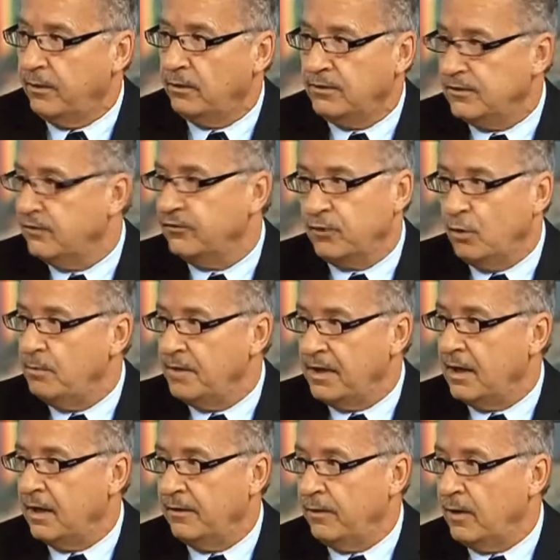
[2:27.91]
There are just so
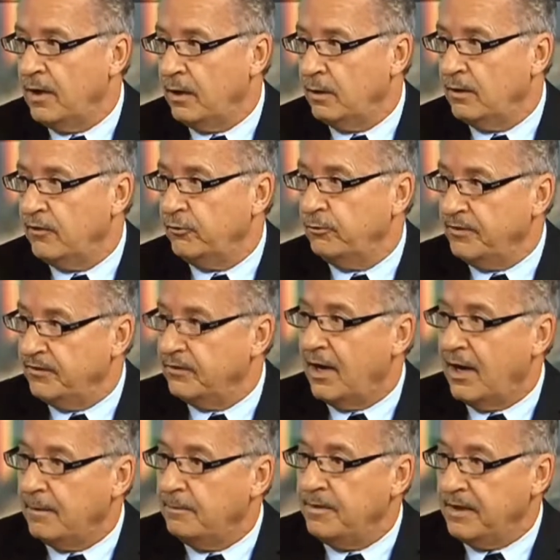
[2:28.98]
many other areas
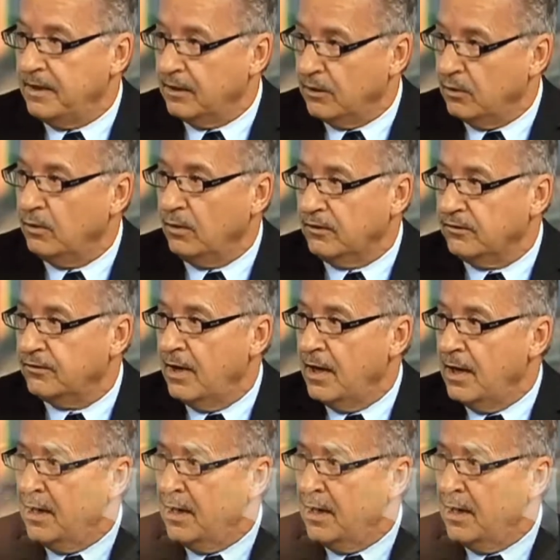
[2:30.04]
beside being a nurse.